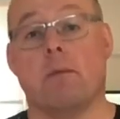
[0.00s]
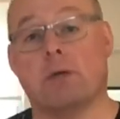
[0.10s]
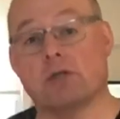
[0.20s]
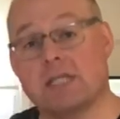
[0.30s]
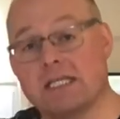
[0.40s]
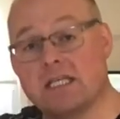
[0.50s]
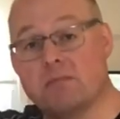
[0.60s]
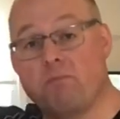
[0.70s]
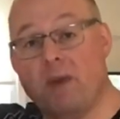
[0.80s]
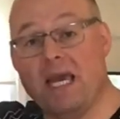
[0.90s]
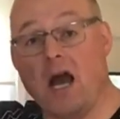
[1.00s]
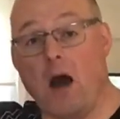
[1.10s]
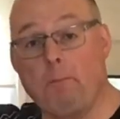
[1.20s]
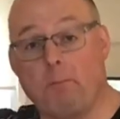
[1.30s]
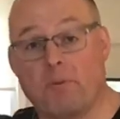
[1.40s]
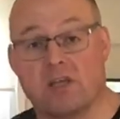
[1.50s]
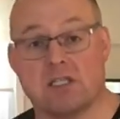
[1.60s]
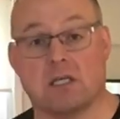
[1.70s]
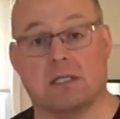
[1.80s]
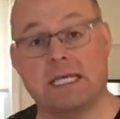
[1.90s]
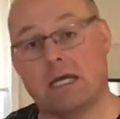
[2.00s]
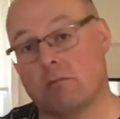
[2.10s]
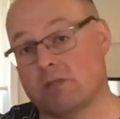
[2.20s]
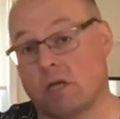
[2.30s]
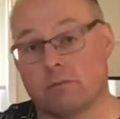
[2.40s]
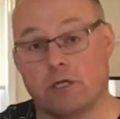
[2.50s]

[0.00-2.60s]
because there's this big hump that suddenly comes up